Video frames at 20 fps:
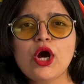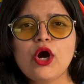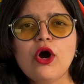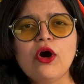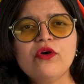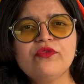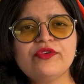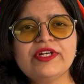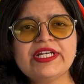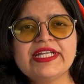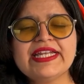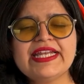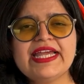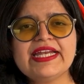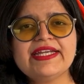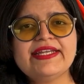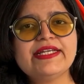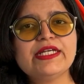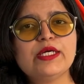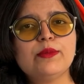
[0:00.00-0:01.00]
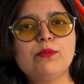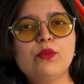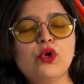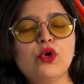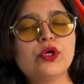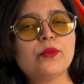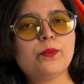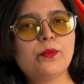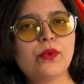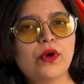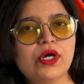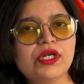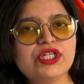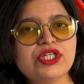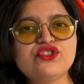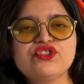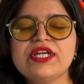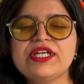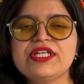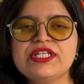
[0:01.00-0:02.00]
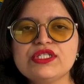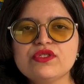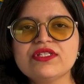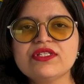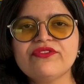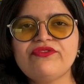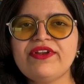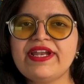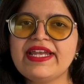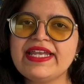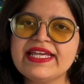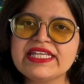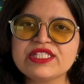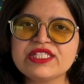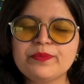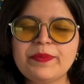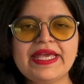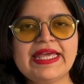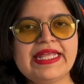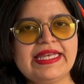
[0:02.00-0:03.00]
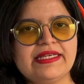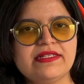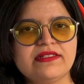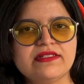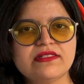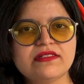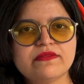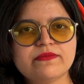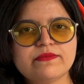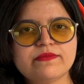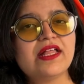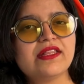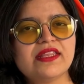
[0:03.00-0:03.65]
often creating a more polished and user-friendly experience.